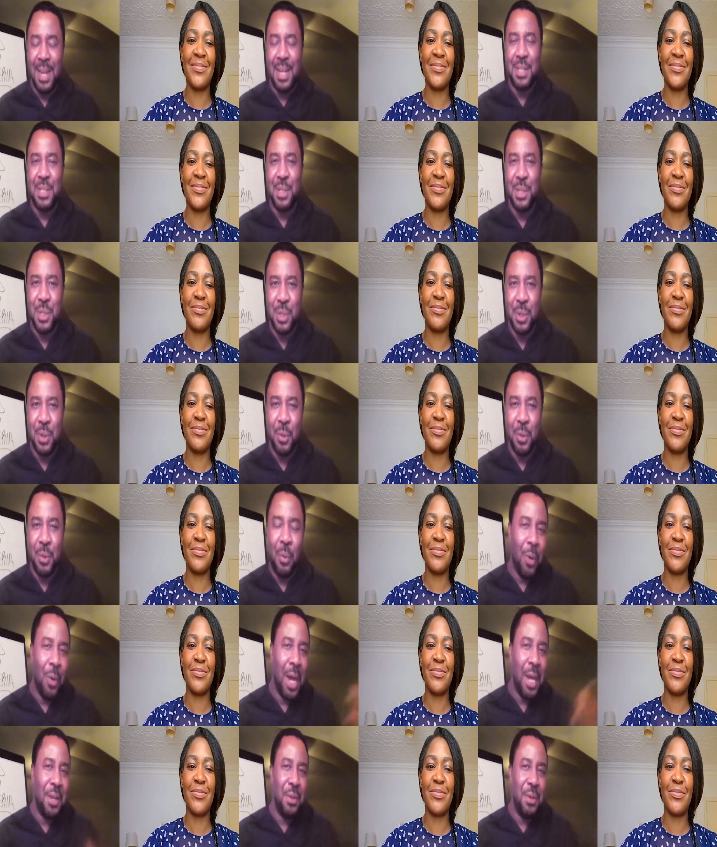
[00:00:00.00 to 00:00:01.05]
Speaker 1: that isn't so.
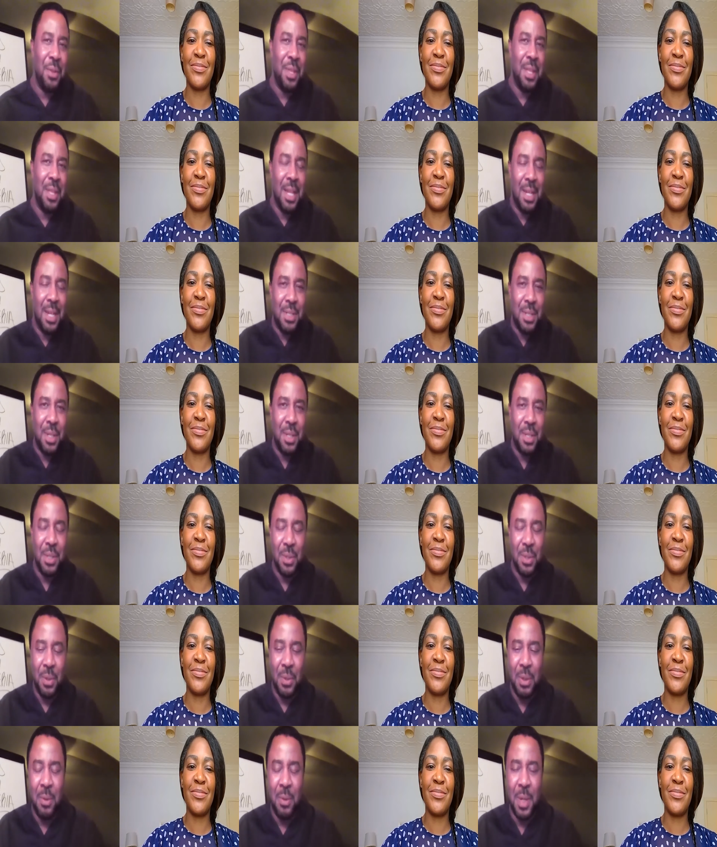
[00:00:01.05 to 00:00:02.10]
Why do you think that's not
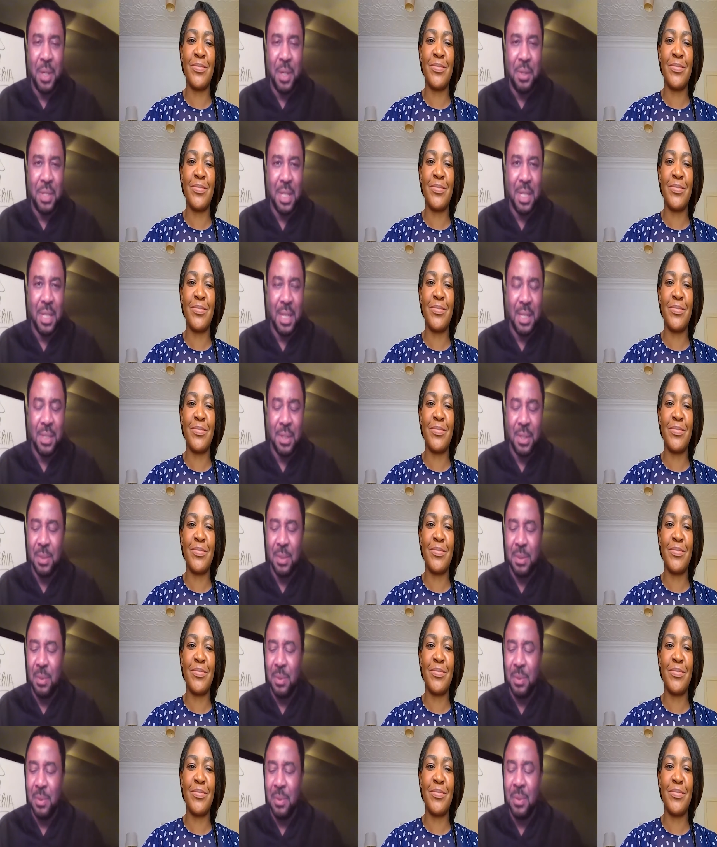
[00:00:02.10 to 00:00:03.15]
so? why do you say that's not
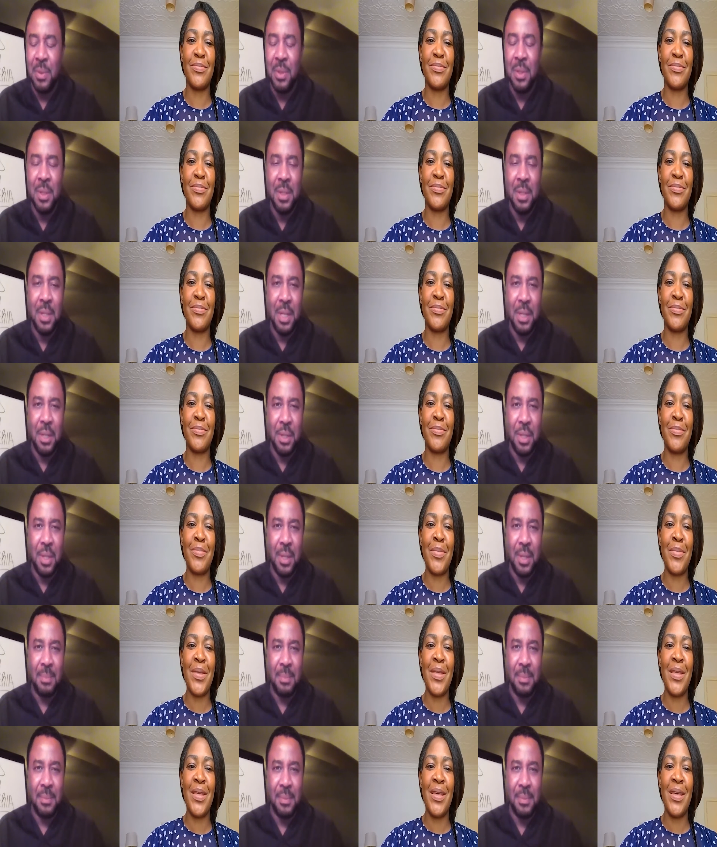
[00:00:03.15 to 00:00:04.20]
a good
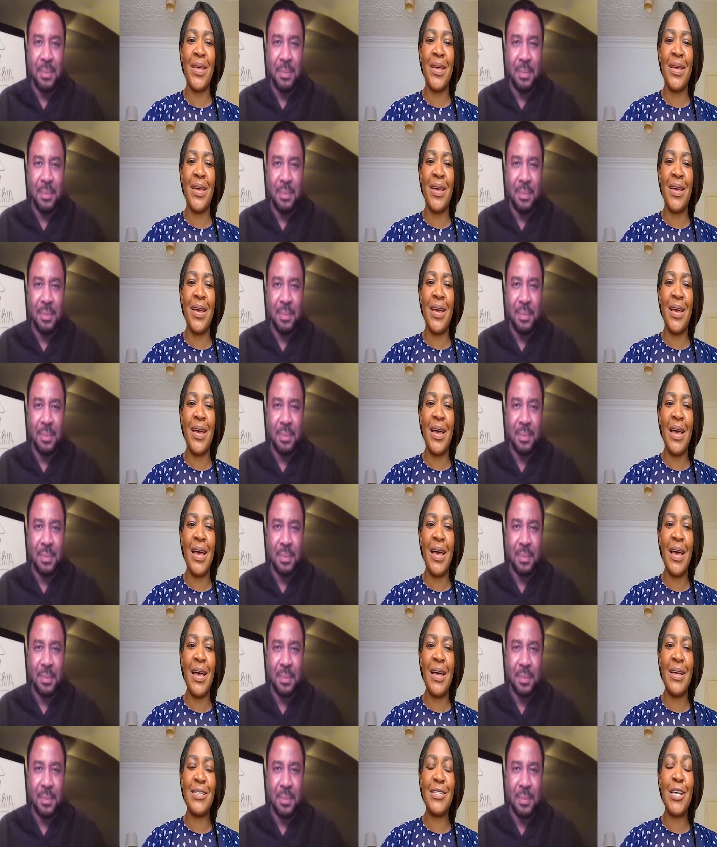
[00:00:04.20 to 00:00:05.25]
thing?
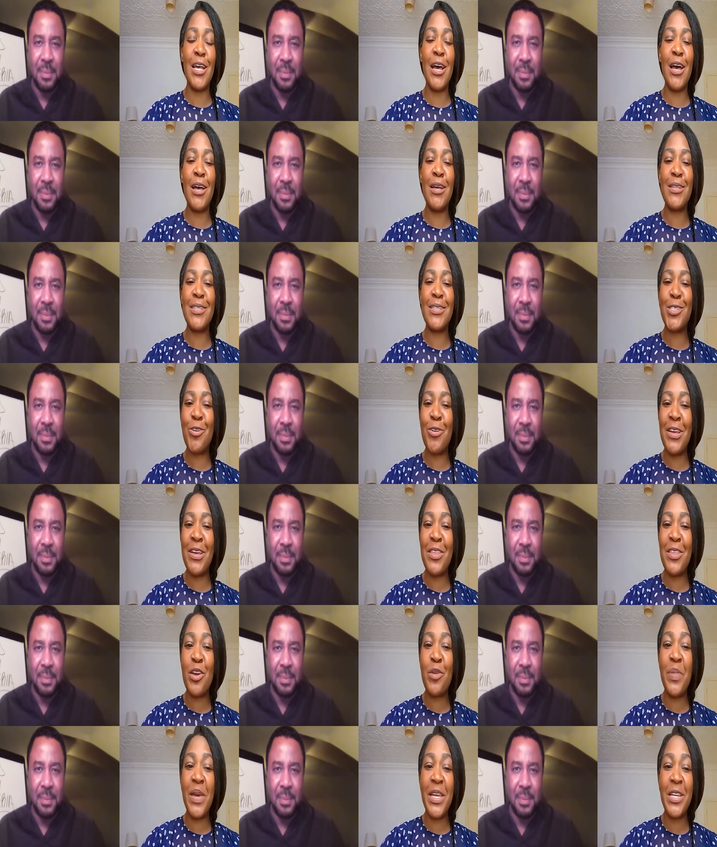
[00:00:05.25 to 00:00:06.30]
Speaker 2: Sorry,
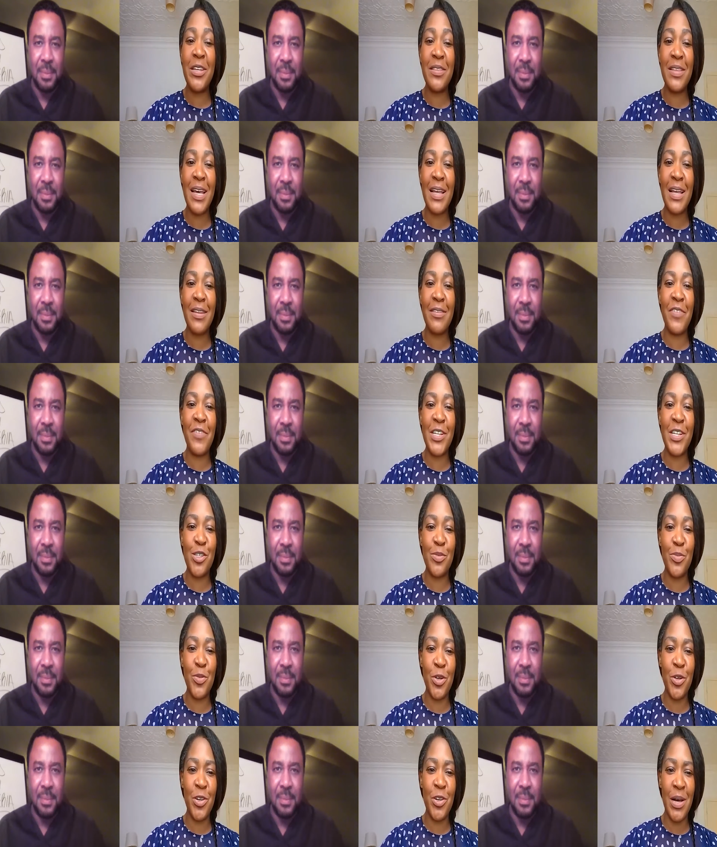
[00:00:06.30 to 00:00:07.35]
the opinion that
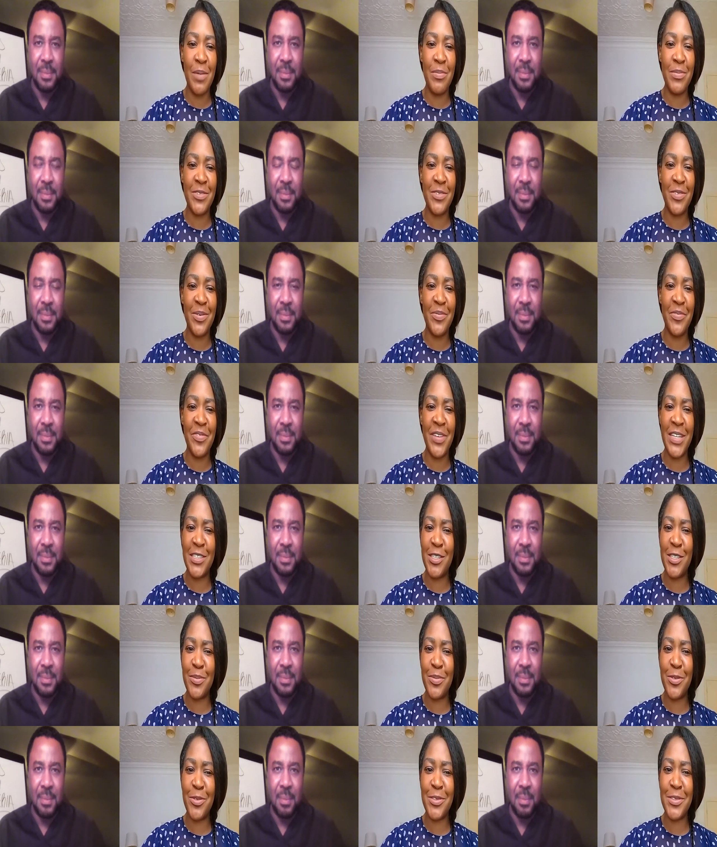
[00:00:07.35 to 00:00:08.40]
vegetable oil comes from
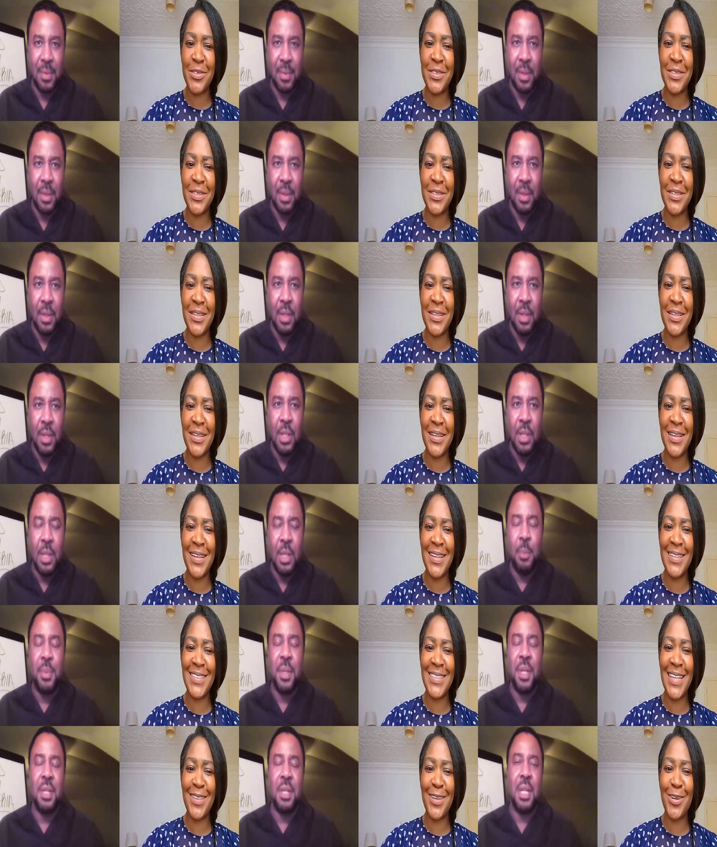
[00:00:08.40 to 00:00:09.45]
vegetables?
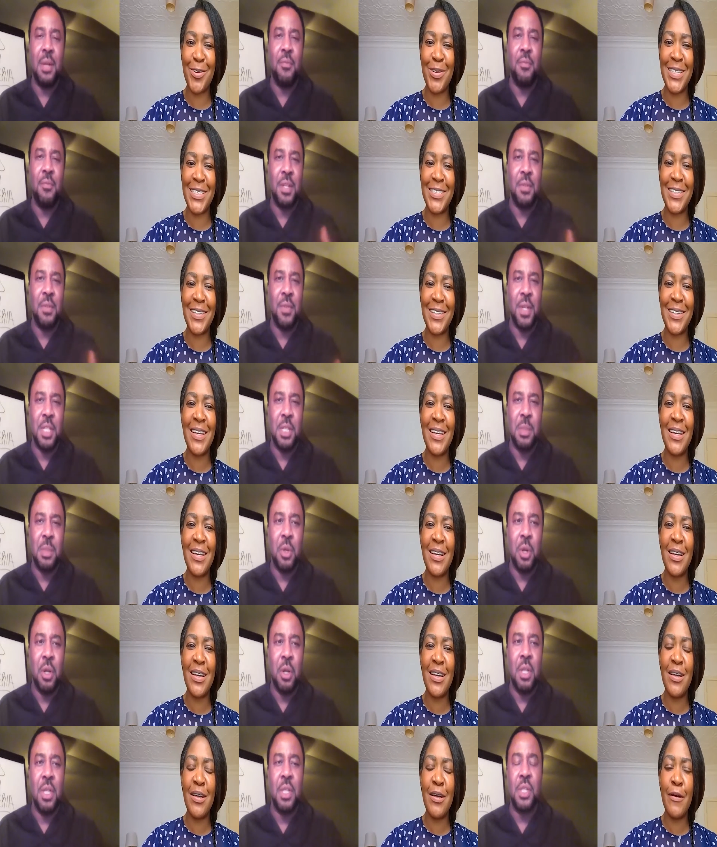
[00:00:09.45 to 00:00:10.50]
Speaker 1: The is opinion that-, that,
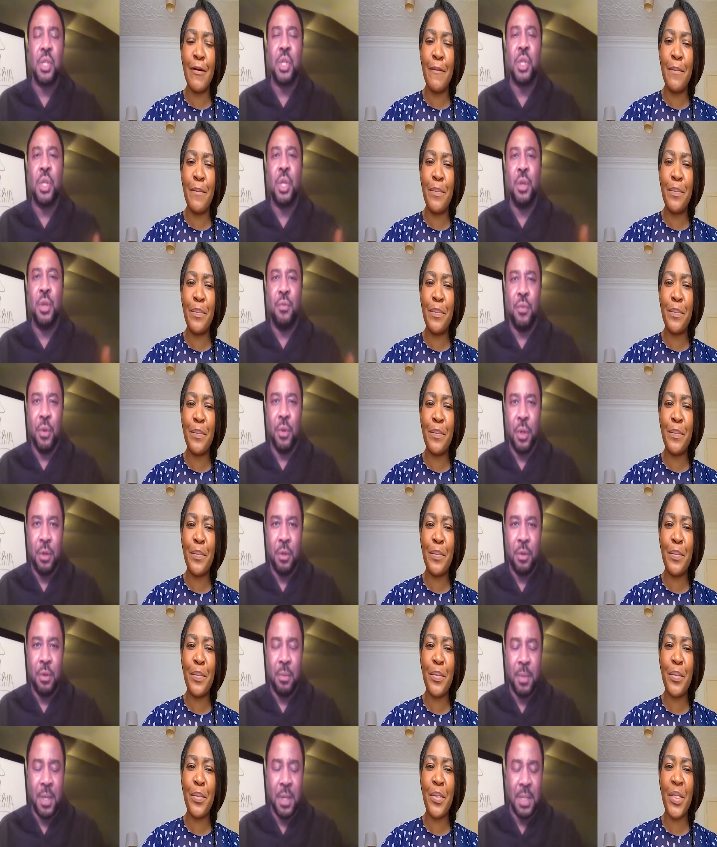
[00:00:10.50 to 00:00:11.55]
vegetable oil is good for you.